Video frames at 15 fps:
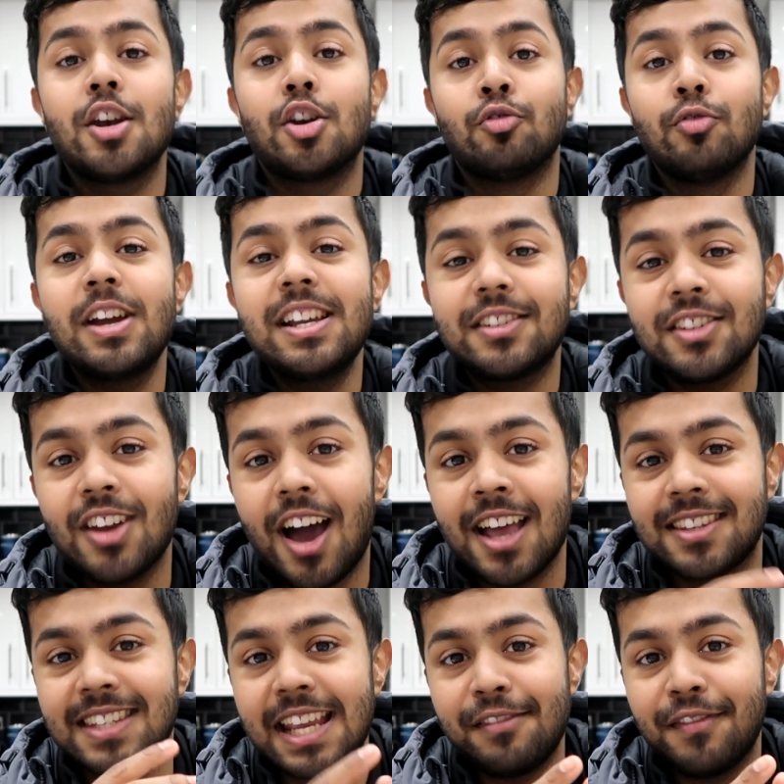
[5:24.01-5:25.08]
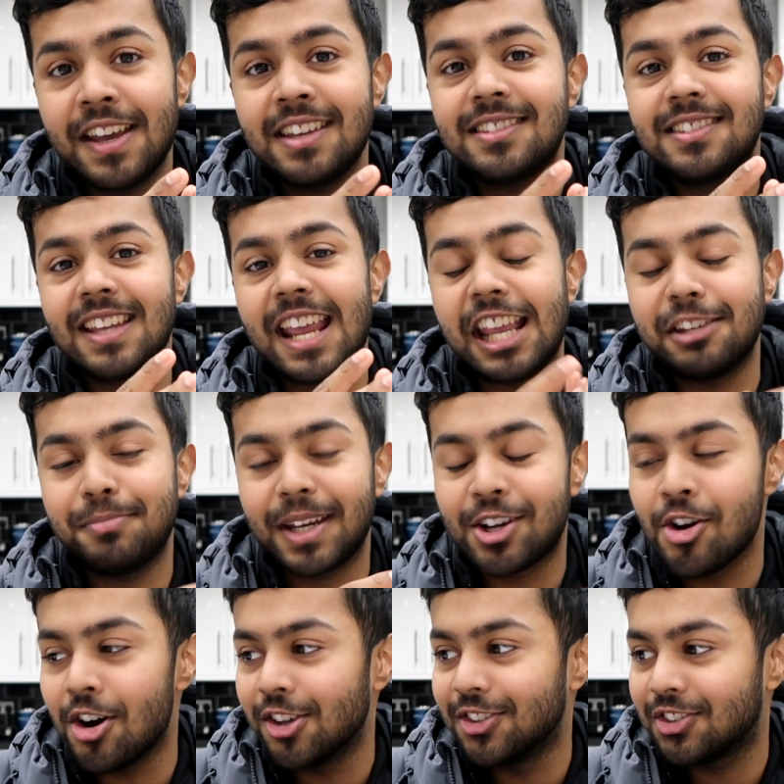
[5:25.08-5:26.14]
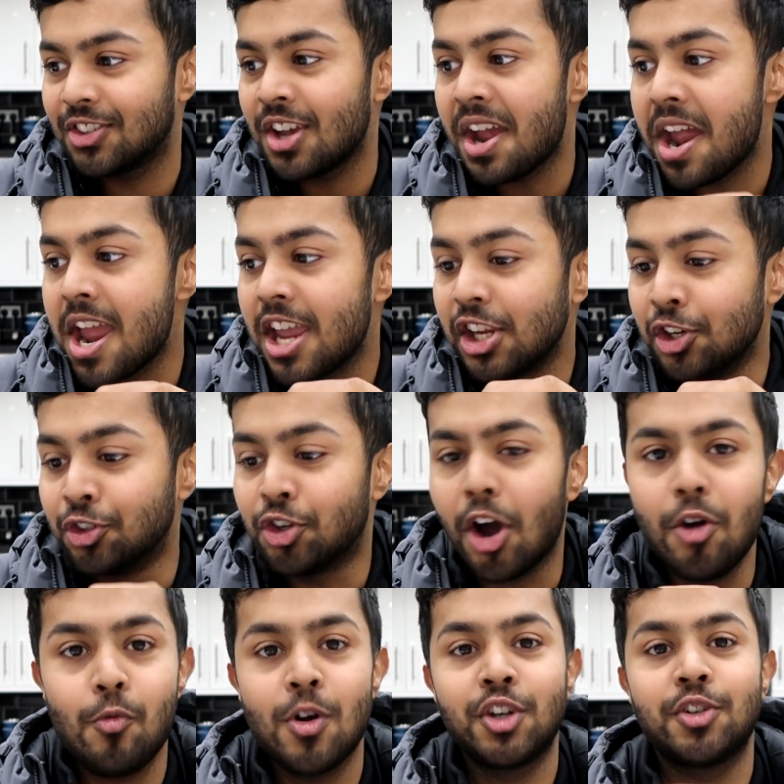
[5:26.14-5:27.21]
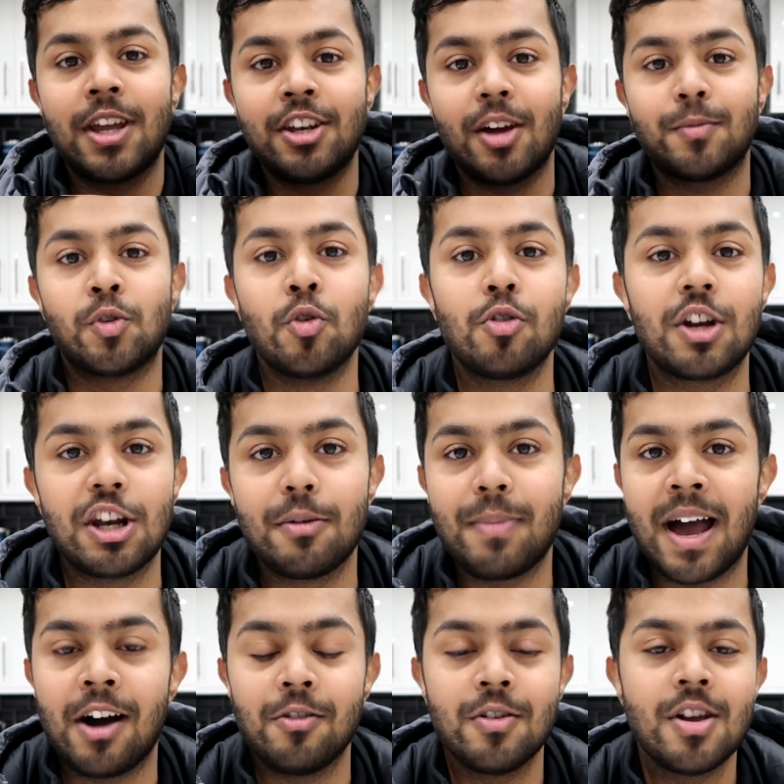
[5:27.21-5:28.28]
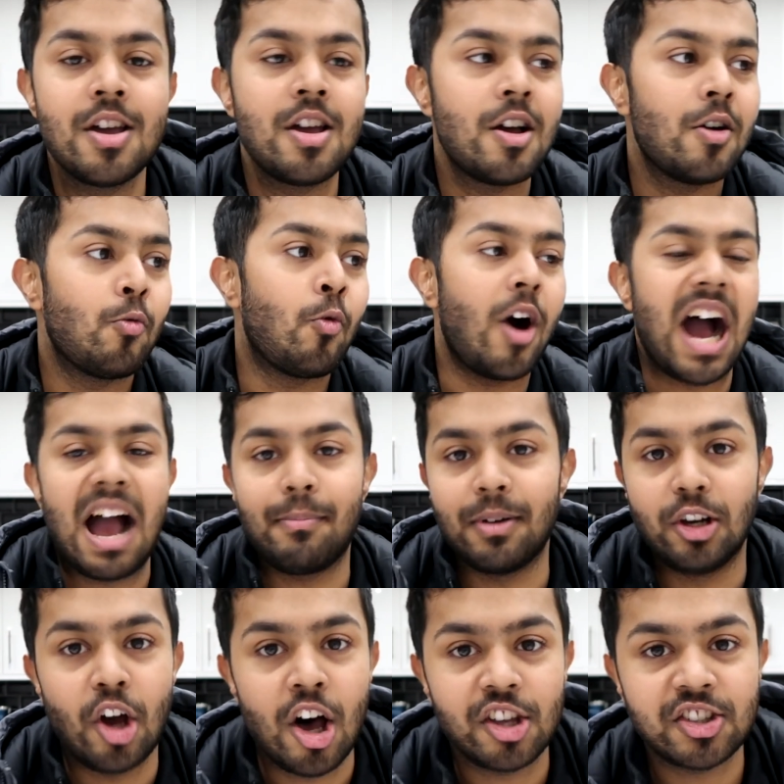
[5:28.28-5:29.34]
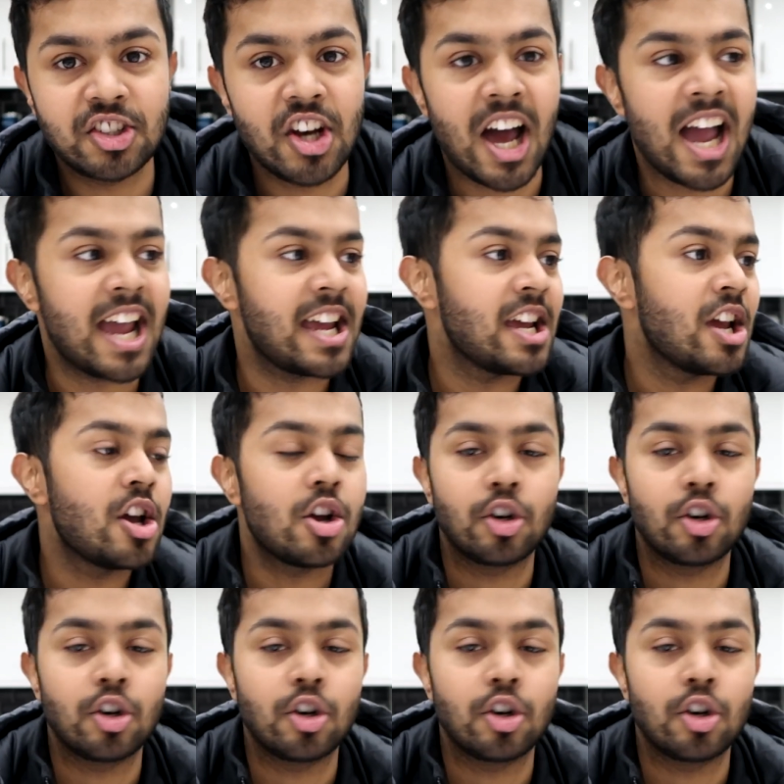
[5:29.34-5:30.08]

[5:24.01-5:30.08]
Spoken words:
The reason I say this is because you don't want to end up talking about what happened last night,